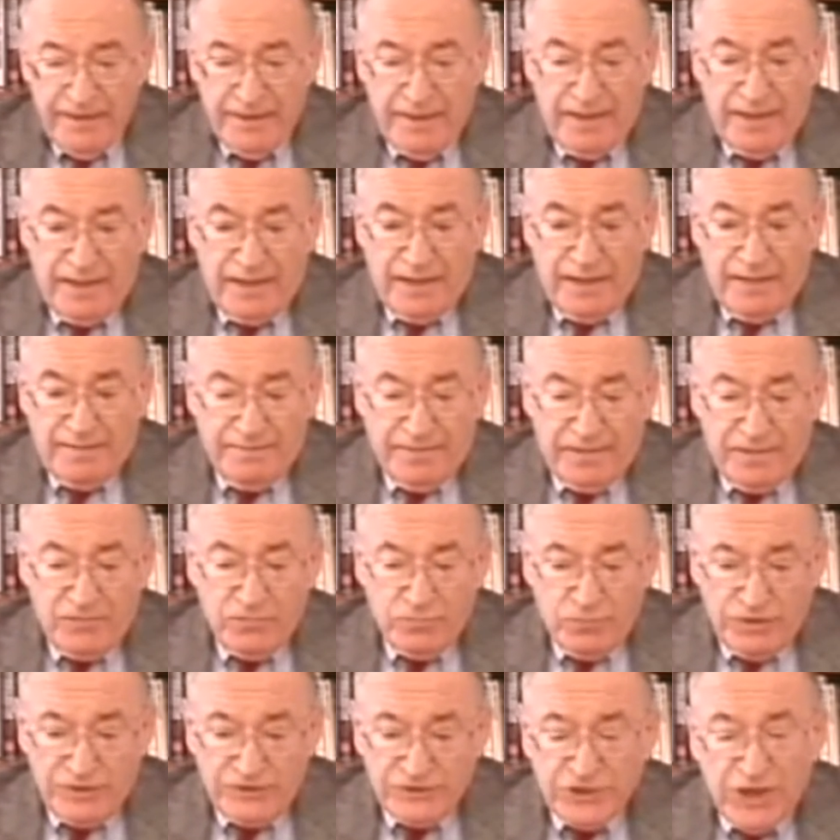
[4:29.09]
uh,
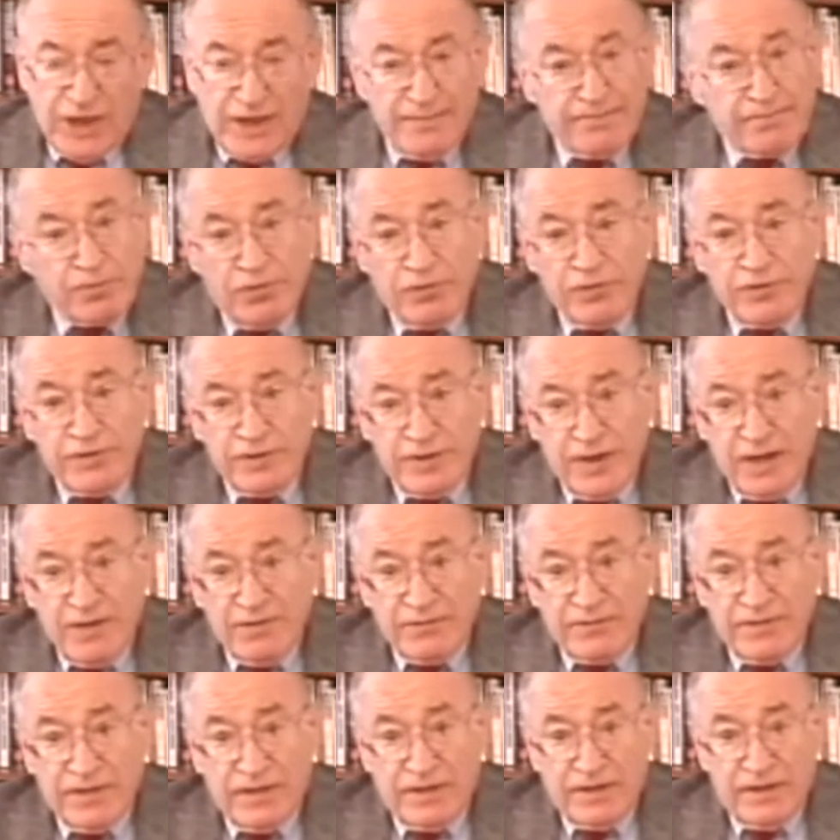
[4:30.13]
in which I pointed
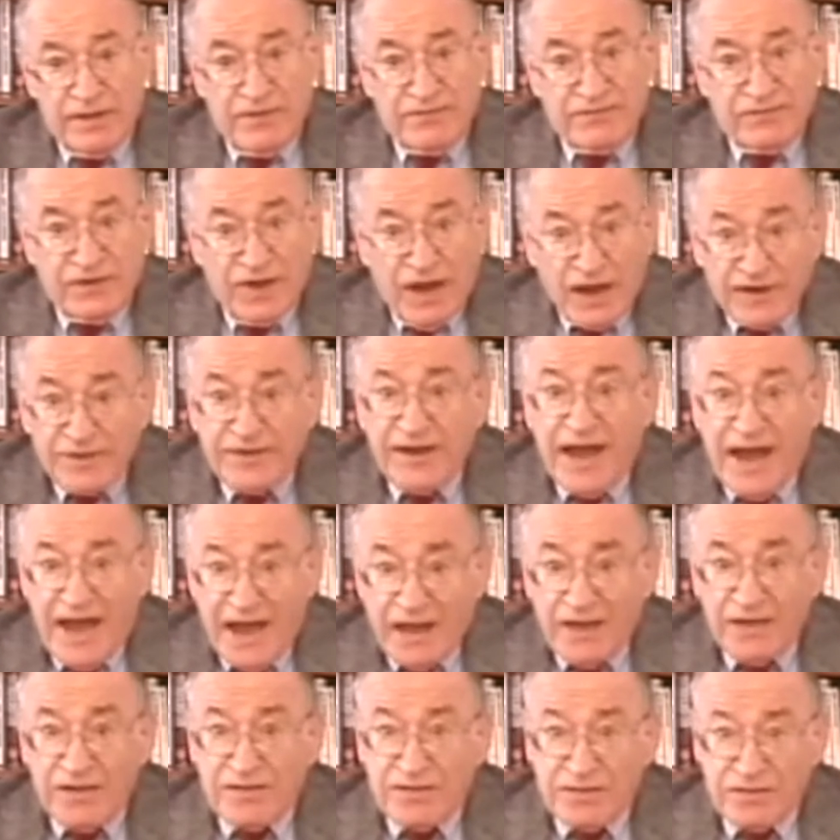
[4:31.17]
out that if Dr.
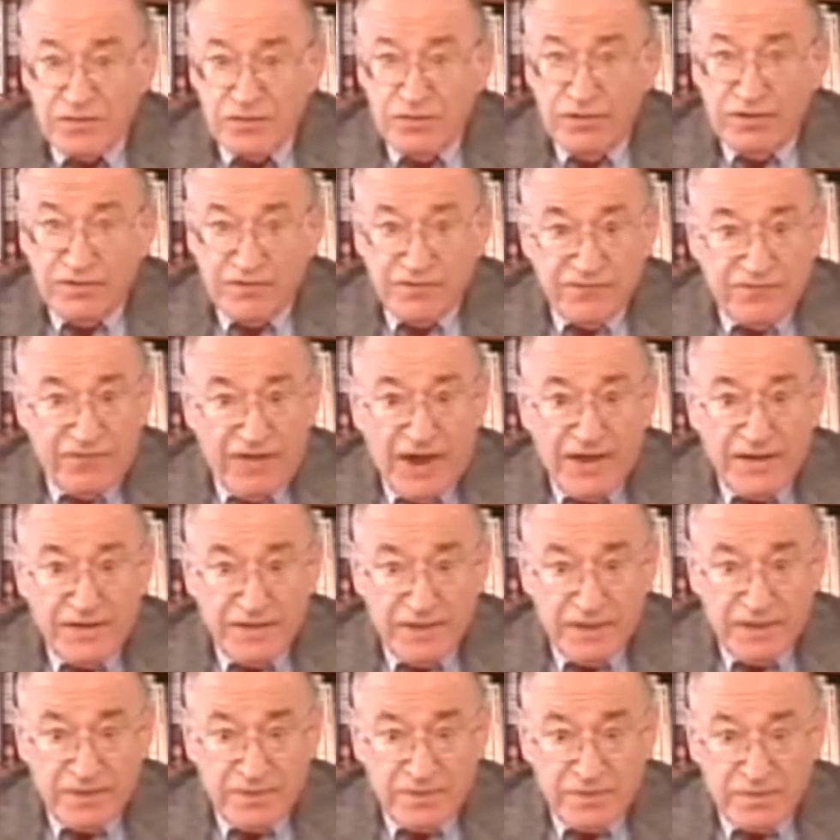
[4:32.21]
Alice Stewart's
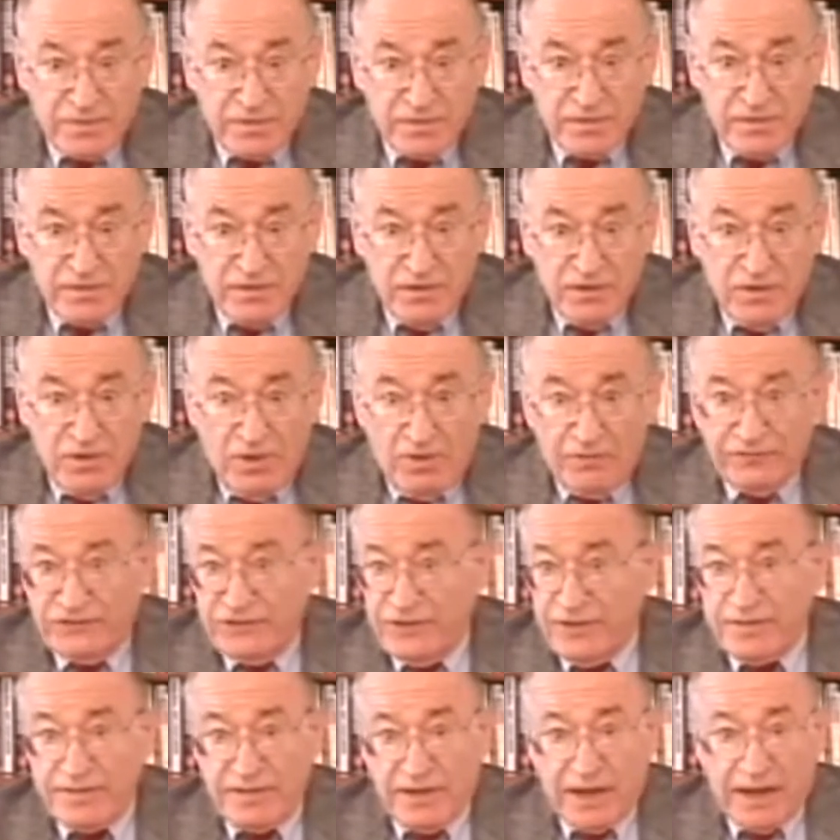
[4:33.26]
findings of
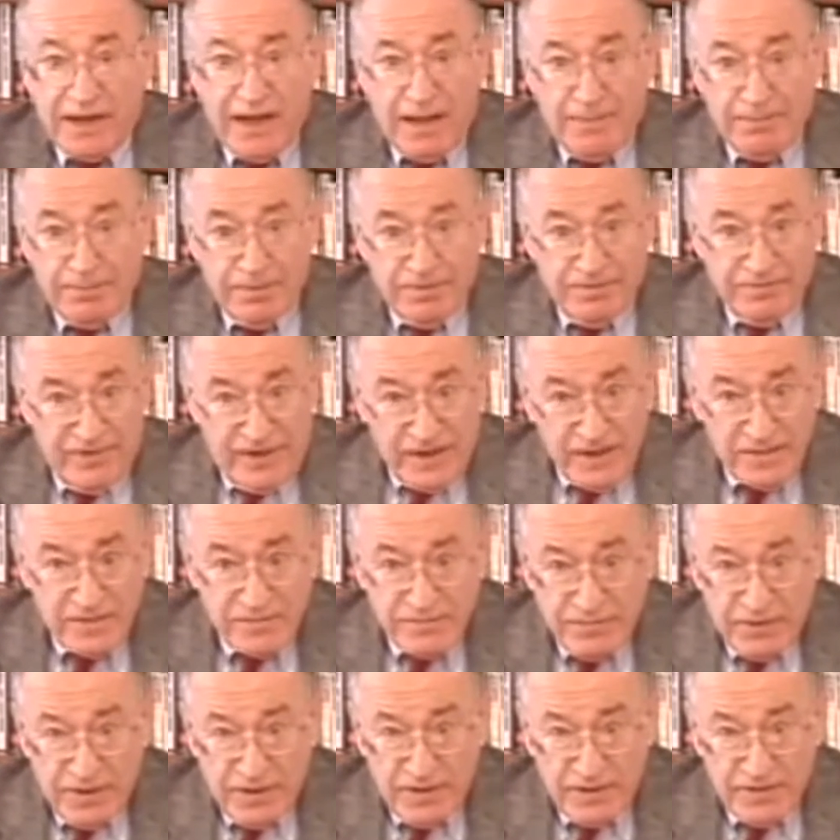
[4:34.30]
just a couple of
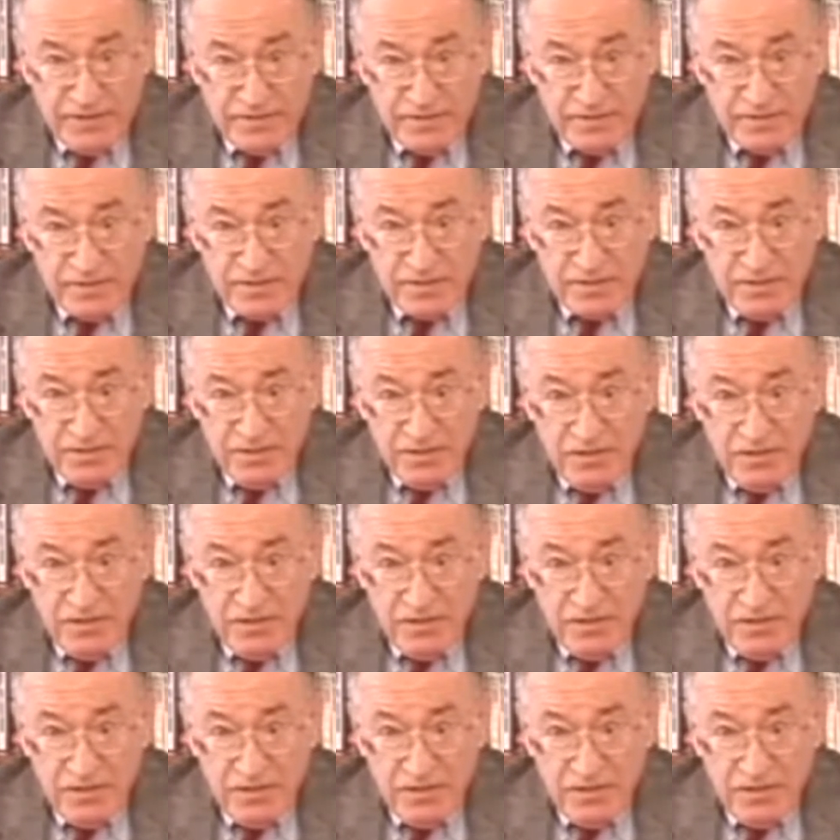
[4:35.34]
x-rays,